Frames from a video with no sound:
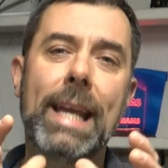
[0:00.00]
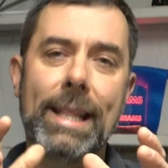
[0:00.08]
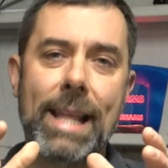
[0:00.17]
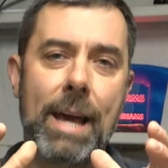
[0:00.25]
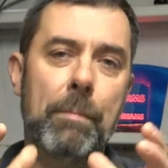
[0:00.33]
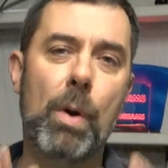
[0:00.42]
to
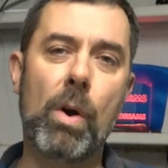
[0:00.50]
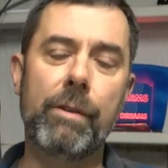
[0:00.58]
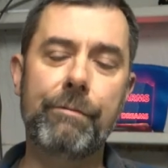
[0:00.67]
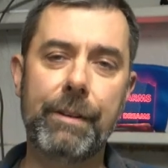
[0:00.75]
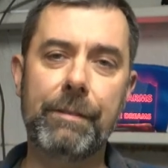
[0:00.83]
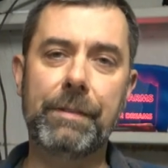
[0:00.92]
get that
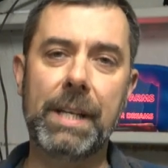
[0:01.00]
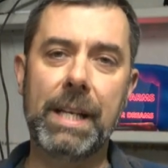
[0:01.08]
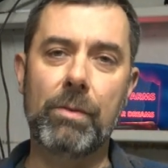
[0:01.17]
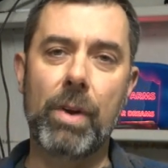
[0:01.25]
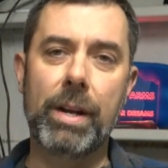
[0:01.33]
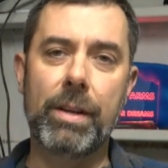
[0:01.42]
Part
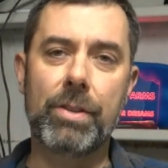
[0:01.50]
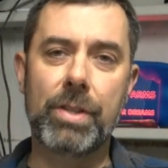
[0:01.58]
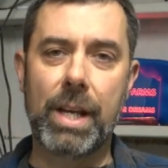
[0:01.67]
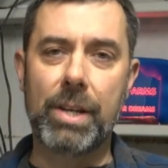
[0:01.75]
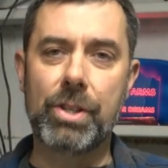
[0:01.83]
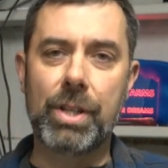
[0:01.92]
15 radio
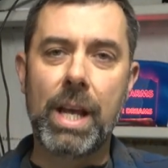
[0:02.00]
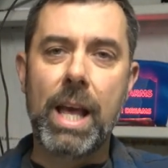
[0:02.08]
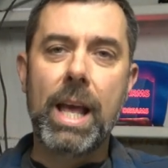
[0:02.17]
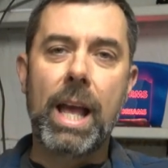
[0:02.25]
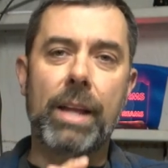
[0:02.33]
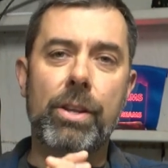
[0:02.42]
station
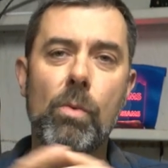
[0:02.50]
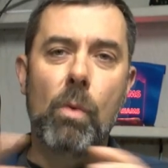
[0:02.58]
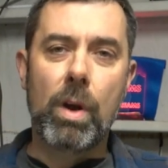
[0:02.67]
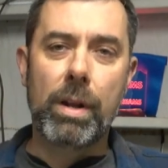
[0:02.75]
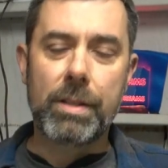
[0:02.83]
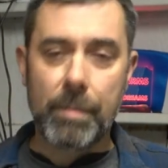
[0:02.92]
and you
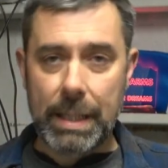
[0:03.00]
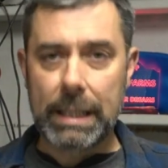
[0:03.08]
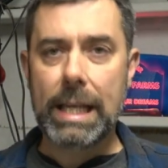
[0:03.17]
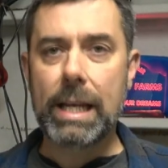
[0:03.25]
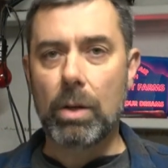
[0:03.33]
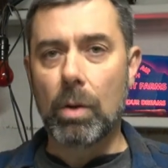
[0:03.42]
want it to be
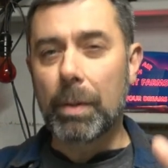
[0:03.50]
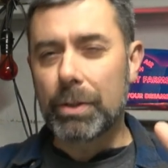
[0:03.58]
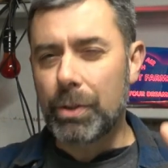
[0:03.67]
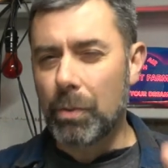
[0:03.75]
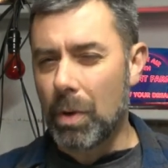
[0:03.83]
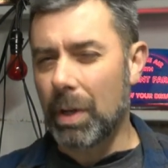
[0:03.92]
legal,
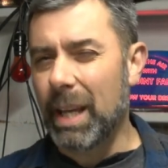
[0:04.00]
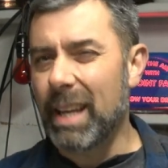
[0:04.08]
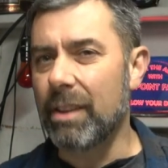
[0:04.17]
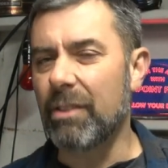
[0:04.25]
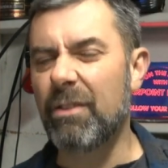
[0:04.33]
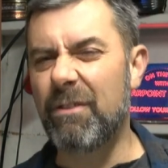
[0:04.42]
but you want to
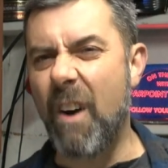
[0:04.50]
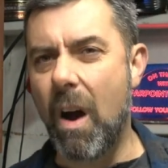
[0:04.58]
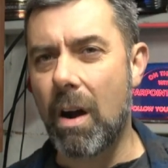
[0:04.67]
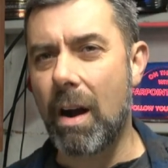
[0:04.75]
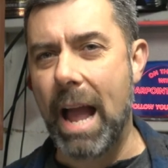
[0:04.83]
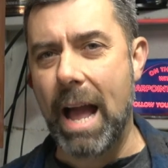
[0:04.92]
get as
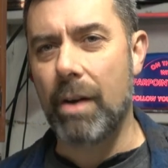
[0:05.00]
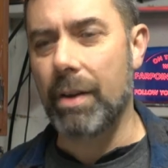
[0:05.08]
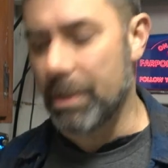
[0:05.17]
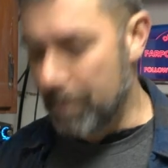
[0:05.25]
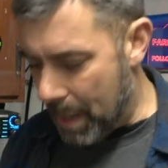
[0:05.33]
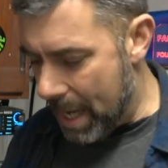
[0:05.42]
far out
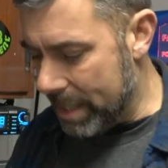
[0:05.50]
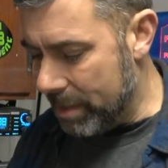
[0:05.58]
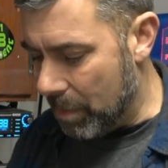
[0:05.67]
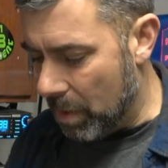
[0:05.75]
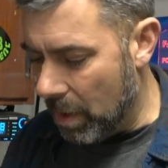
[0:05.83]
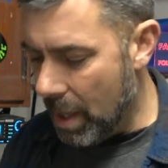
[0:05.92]
as
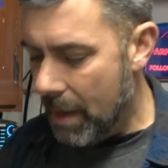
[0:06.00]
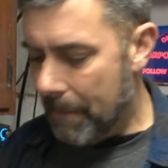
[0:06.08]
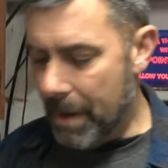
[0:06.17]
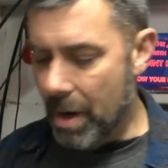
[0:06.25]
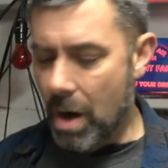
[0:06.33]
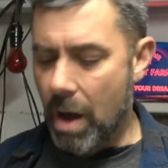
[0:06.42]
possible,
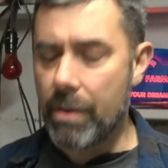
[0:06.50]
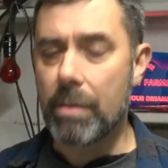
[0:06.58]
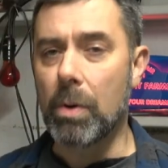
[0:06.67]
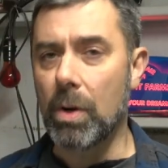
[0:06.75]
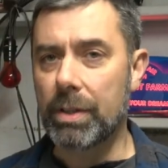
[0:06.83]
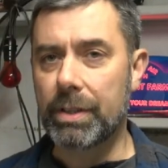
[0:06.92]
there are other
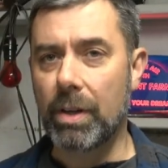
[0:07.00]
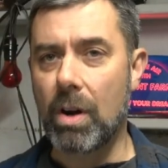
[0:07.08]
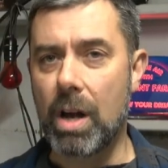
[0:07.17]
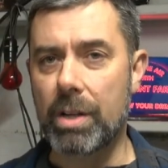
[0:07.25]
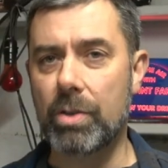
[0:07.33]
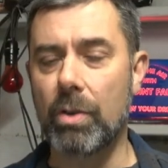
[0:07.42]
books that are
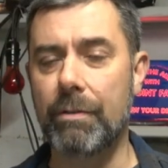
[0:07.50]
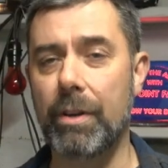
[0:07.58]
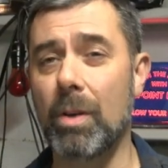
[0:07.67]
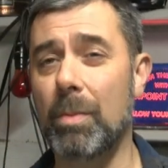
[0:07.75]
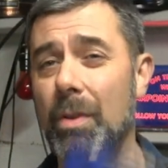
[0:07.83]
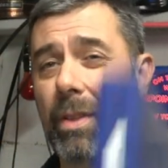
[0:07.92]
also
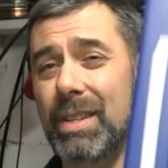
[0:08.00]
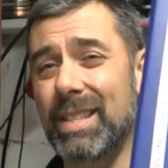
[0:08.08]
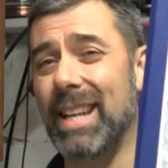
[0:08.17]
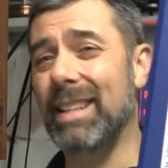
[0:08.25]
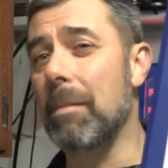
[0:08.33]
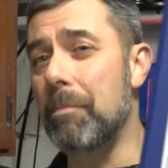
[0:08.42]
available. There's
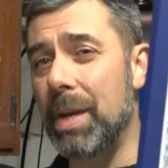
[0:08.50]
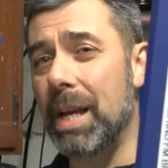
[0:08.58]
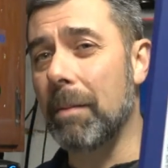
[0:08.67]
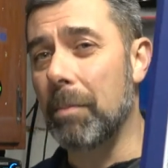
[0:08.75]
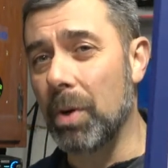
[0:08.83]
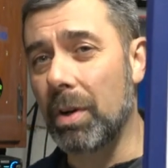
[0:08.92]
like the
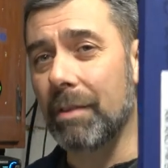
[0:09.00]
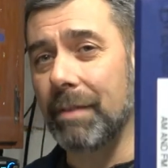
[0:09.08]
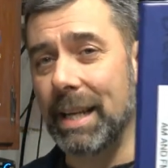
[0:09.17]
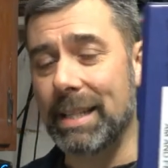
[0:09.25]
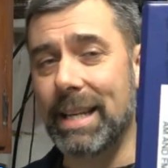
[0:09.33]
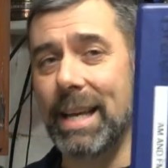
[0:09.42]
Big Book of
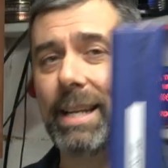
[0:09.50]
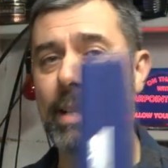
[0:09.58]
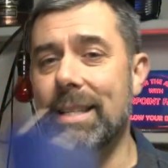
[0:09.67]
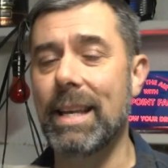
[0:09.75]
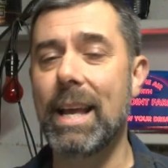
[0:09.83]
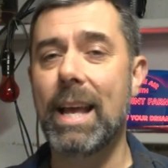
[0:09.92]

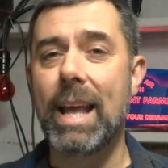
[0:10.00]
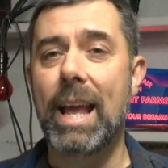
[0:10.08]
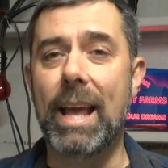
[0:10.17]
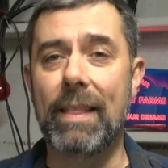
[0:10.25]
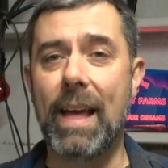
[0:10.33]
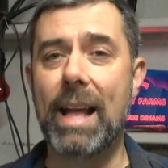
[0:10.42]
Antennas,
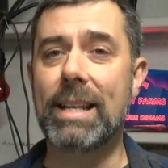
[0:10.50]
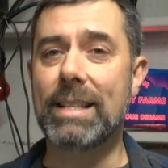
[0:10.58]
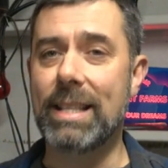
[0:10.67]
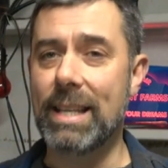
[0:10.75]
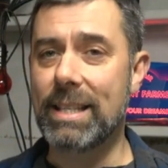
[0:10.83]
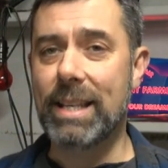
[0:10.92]
and that
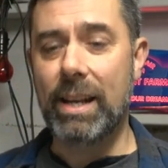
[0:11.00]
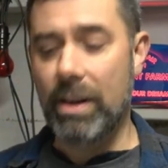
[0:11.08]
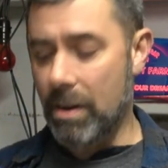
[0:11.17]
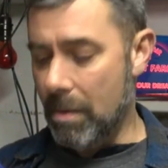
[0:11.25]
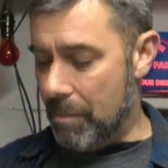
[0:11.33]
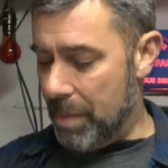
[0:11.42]
is this
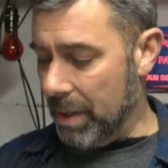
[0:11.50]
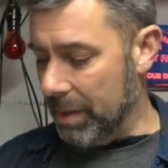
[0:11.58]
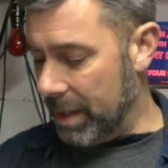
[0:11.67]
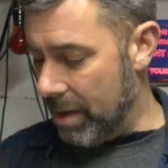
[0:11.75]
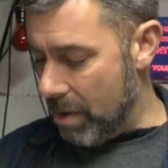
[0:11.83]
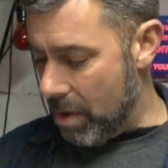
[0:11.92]
here,
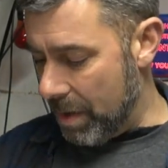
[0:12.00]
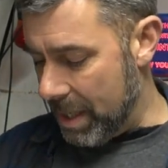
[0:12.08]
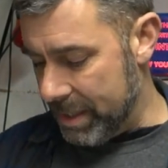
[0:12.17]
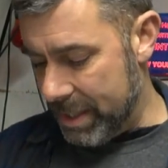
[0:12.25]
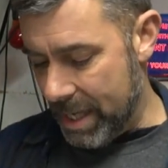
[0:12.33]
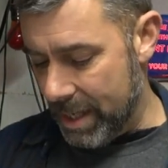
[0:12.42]
Building Your Own
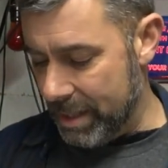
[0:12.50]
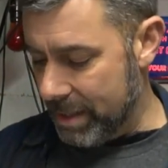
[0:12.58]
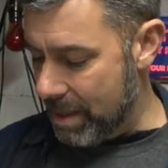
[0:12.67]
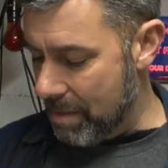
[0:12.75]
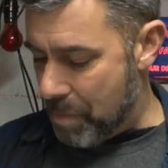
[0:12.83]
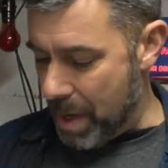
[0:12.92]

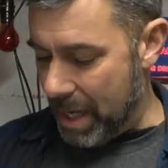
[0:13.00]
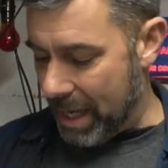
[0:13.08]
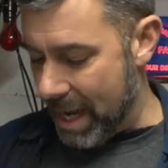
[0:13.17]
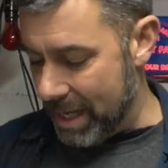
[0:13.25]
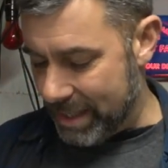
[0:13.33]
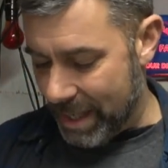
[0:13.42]
Antennas, the big
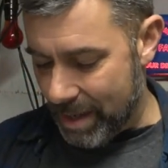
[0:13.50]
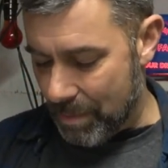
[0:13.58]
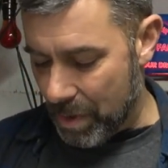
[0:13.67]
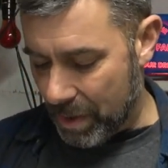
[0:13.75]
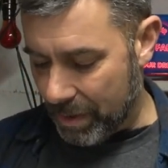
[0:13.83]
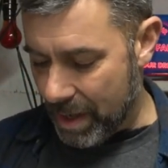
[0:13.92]
antenna
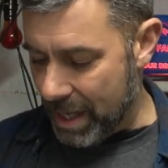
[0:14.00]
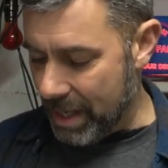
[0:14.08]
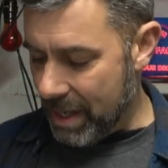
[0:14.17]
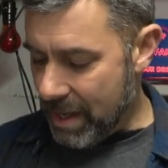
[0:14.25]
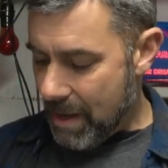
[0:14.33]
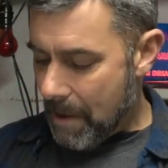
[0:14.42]
book, right?